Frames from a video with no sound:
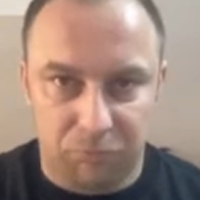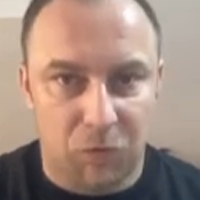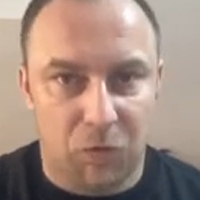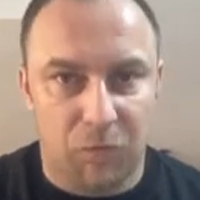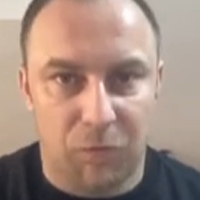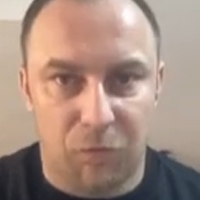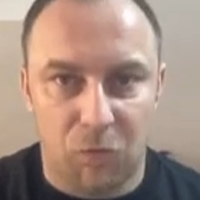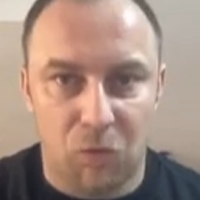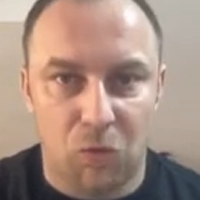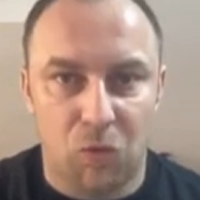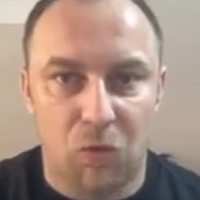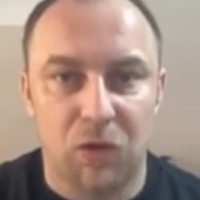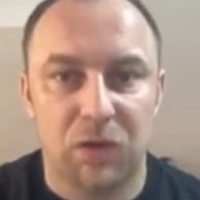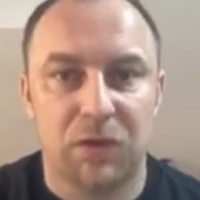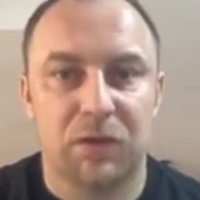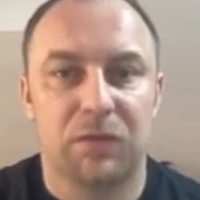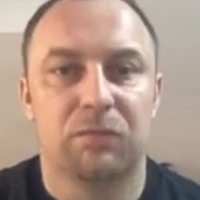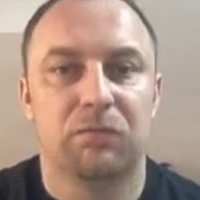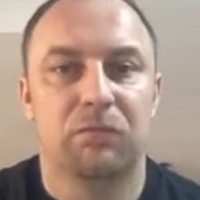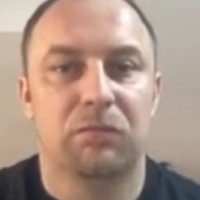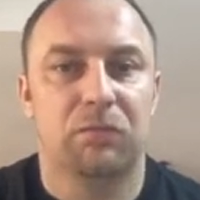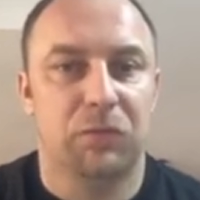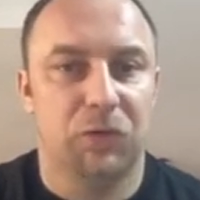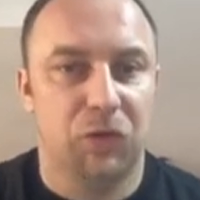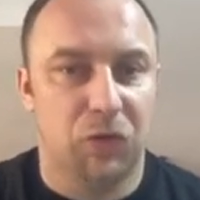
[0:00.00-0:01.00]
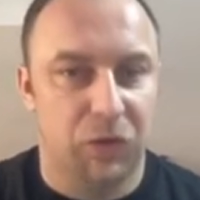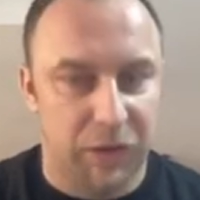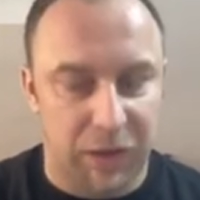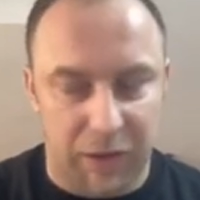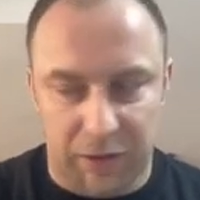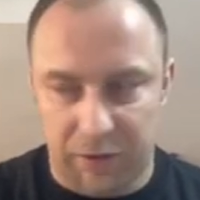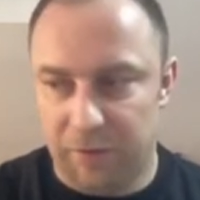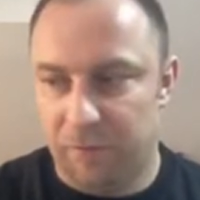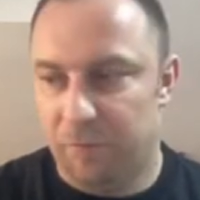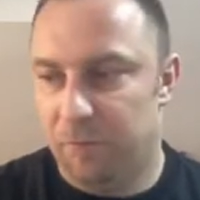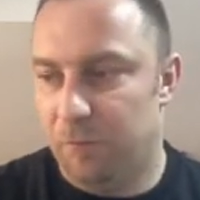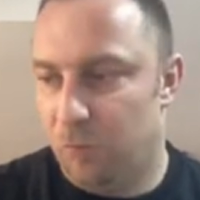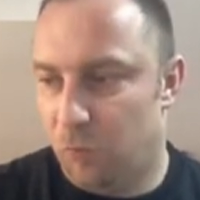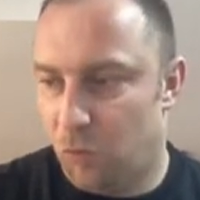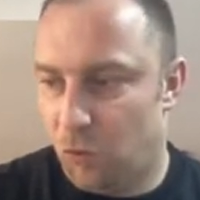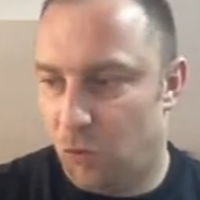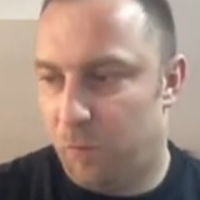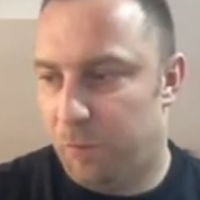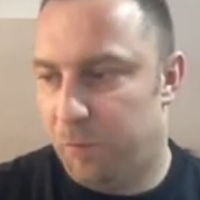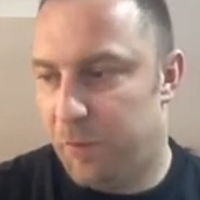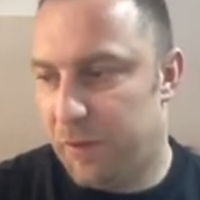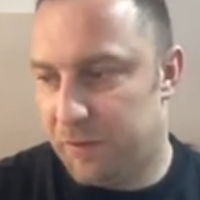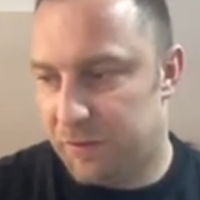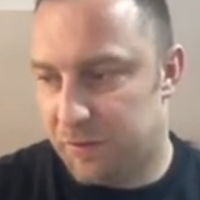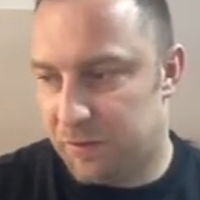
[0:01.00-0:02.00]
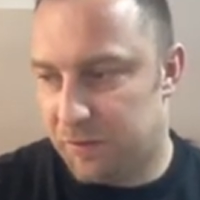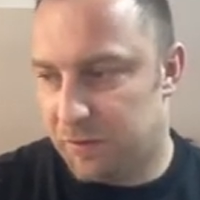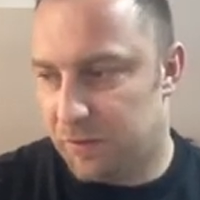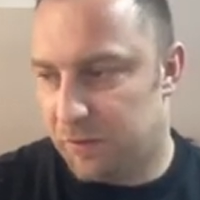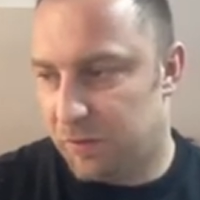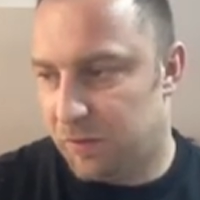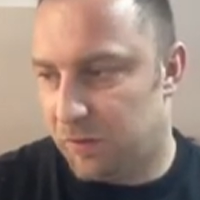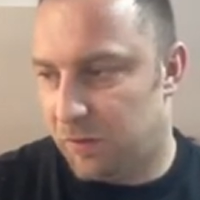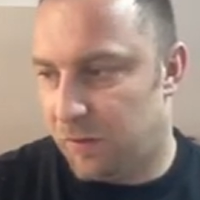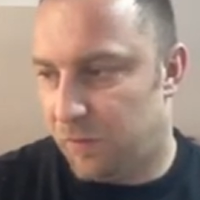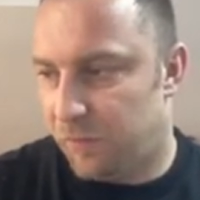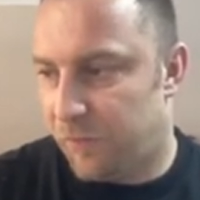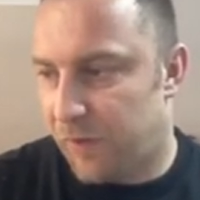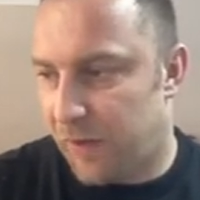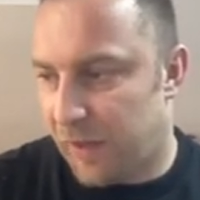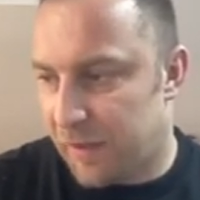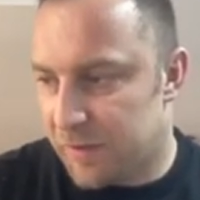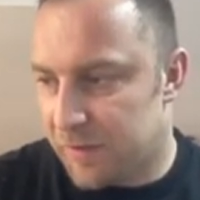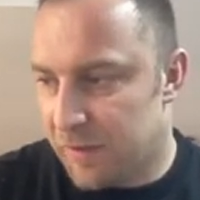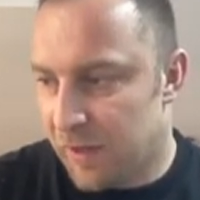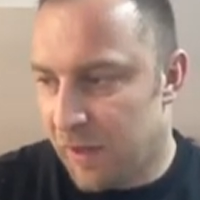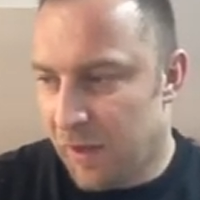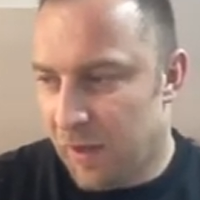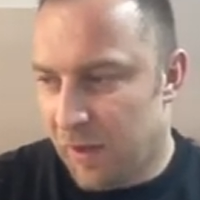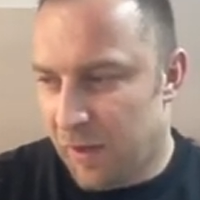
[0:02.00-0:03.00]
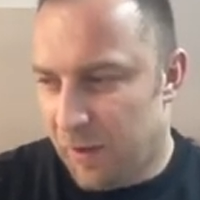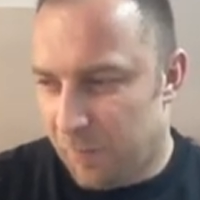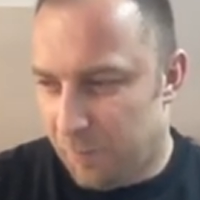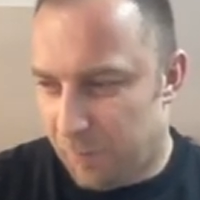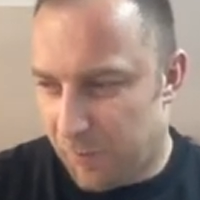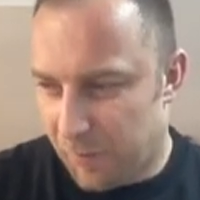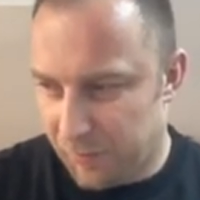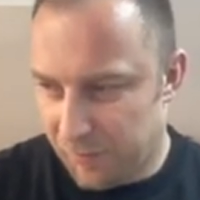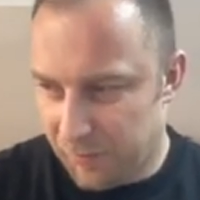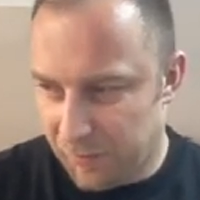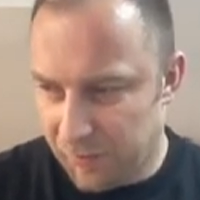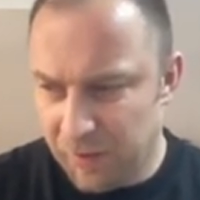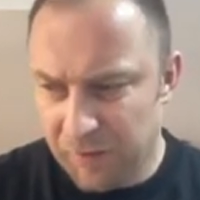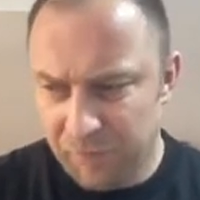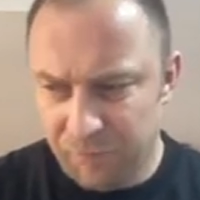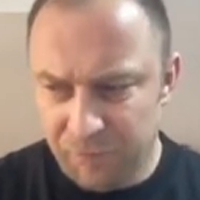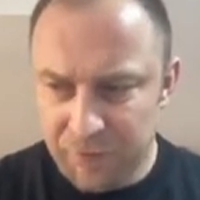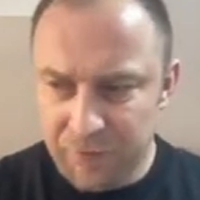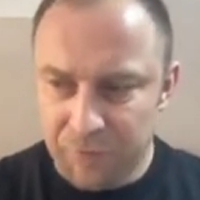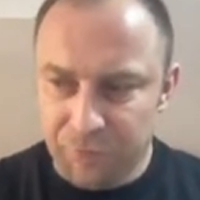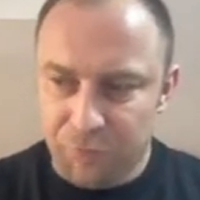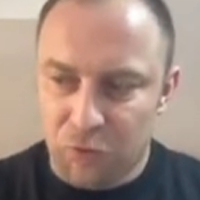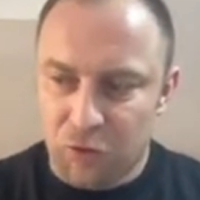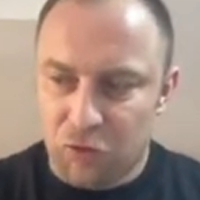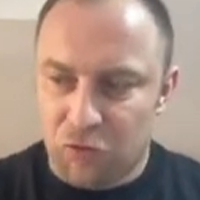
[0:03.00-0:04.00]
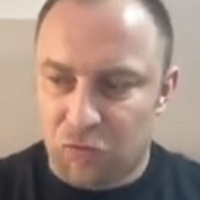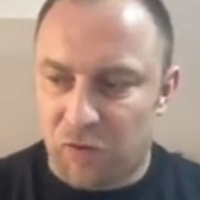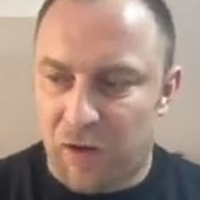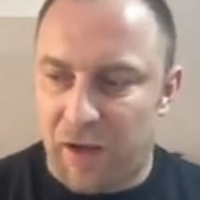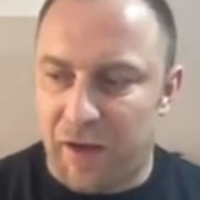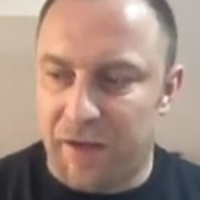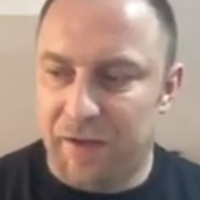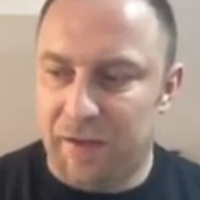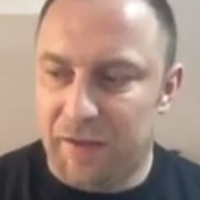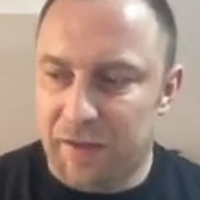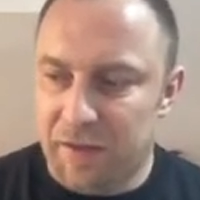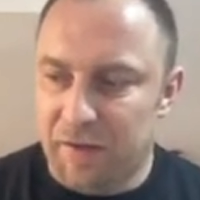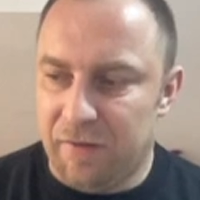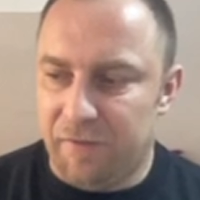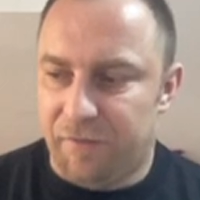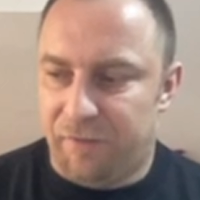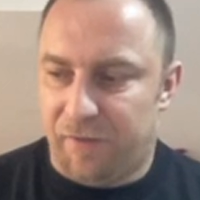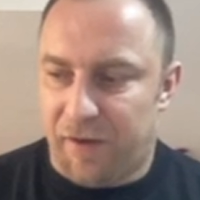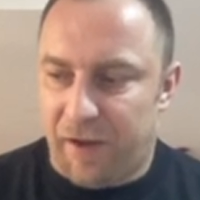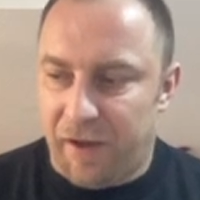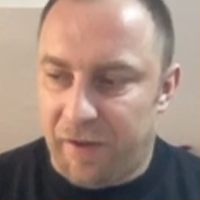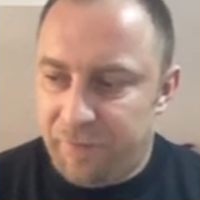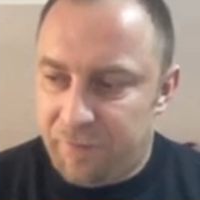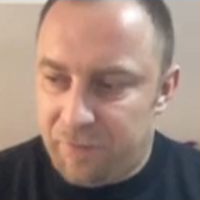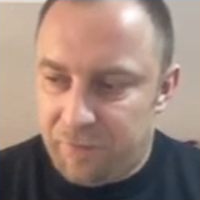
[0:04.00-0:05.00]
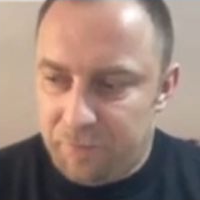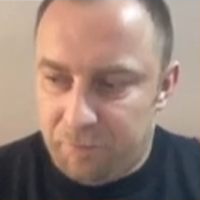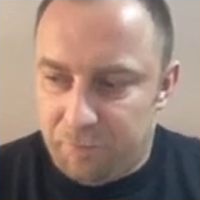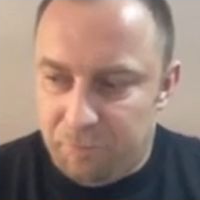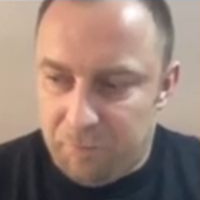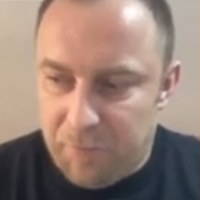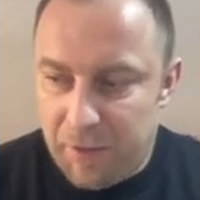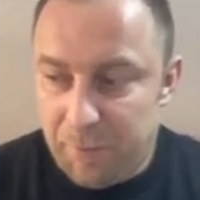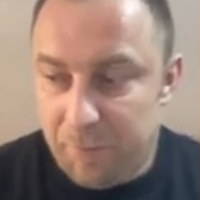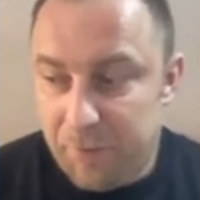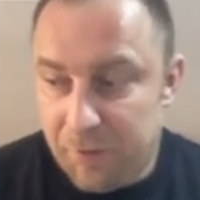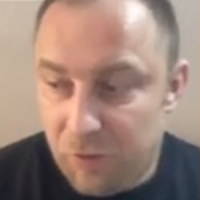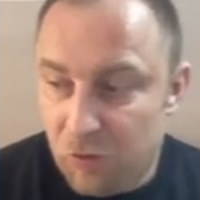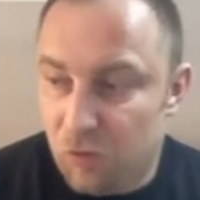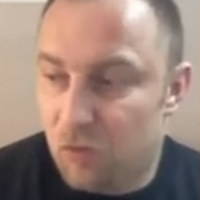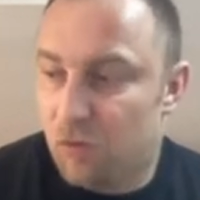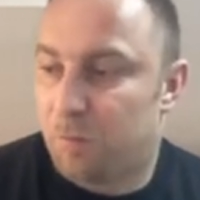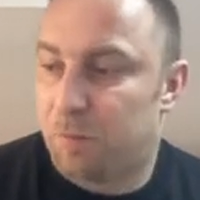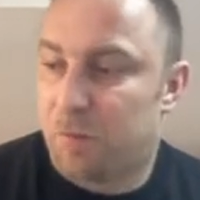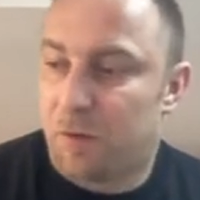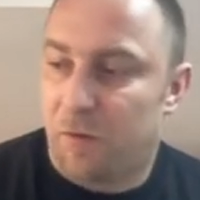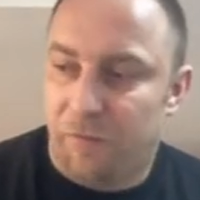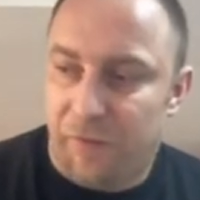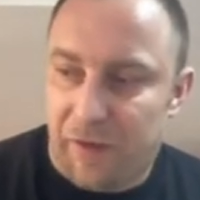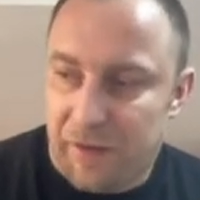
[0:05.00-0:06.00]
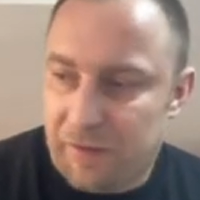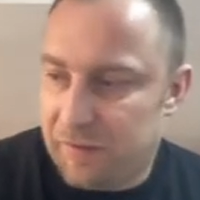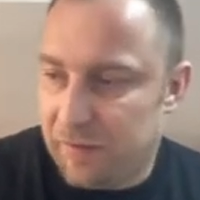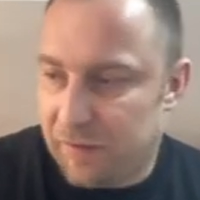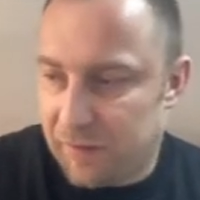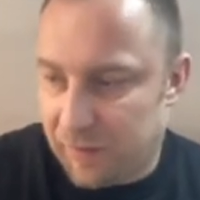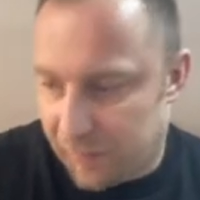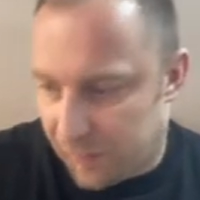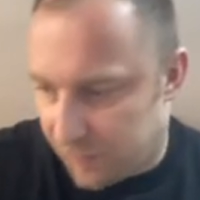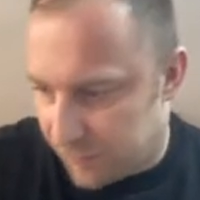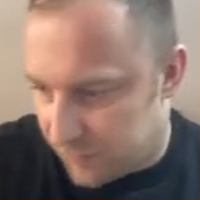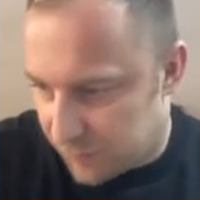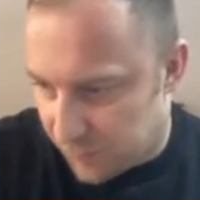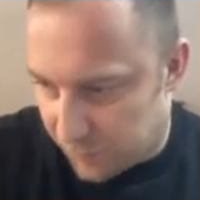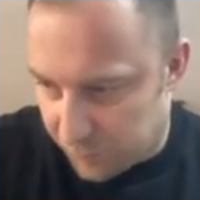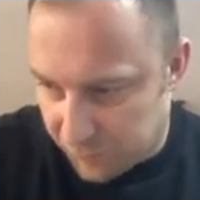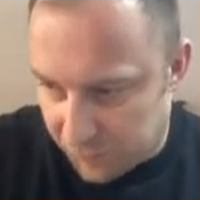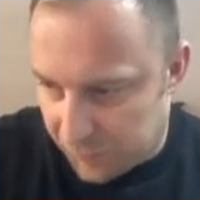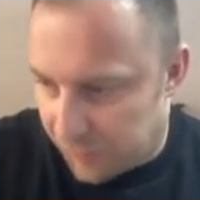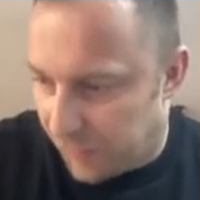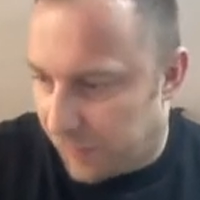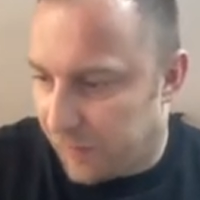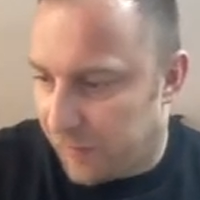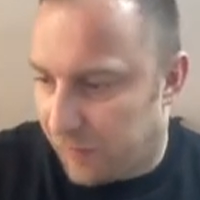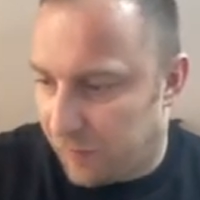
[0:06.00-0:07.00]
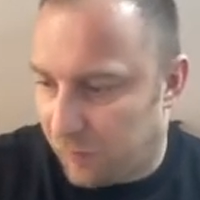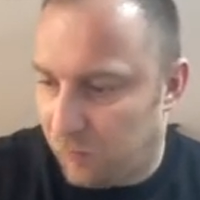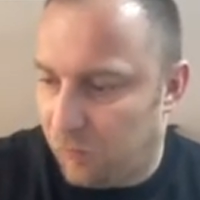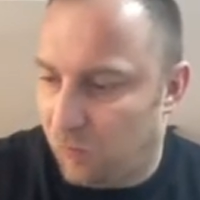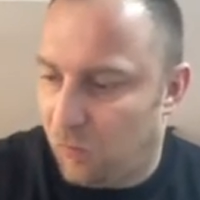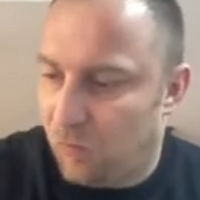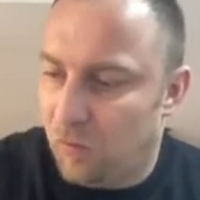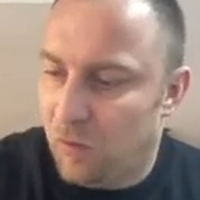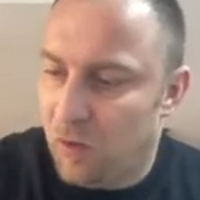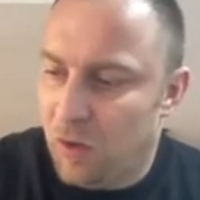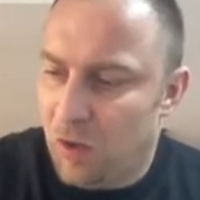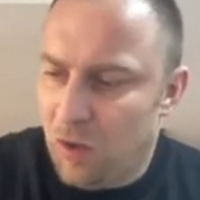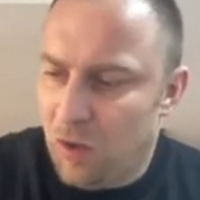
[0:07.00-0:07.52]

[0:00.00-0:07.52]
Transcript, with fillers: Of course, you're getting more pieces into defense, but even if you try e five, maybe you're preventing against something like, I don't know,